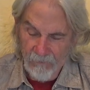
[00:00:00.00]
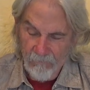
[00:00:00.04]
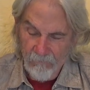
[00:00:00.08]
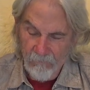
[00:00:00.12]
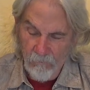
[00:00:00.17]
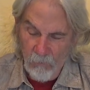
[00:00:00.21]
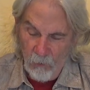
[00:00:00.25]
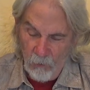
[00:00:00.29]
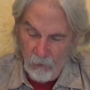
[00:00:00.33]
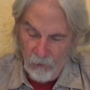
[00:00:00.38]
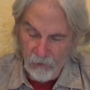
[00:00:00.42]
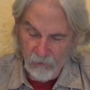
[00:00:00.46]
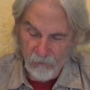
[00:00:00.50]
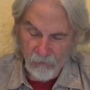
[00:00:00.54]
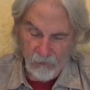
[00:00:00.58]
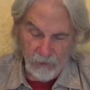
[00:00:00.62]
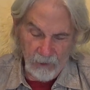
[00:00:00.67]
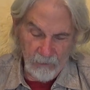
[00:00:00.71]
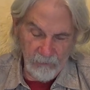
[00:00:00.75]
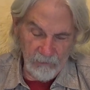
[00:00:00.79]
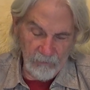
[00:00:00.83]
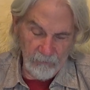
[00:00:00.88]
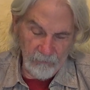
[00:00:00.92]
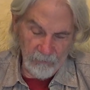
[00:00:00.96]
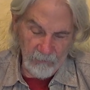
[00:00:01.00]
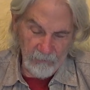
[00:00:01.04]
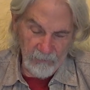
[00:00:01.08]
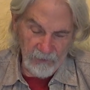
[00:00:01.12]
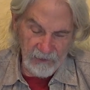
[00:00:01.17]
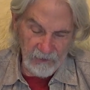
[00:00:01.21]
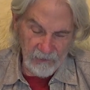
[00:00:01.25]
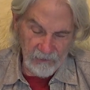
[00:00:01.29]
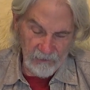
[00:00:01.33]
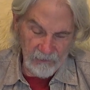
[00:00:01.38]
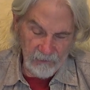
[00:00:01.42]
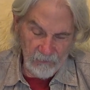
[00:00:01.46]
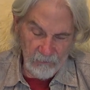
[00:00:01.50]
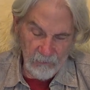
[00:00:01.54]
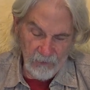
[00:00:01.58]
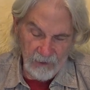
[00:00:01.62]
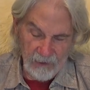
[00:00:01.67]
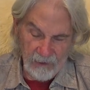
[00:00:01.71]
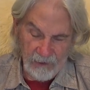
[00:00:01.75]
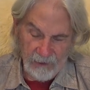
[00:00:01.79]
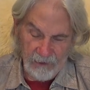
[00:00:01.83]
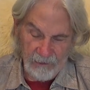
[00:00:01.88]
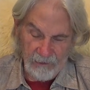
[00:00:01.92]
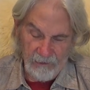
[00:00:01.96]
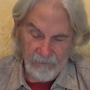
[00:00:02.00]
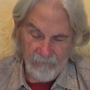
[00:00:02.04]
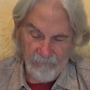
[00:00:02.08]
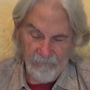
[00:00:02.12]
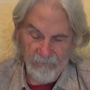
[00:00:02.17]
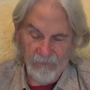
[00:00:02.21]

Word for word: more trouble will be on the way.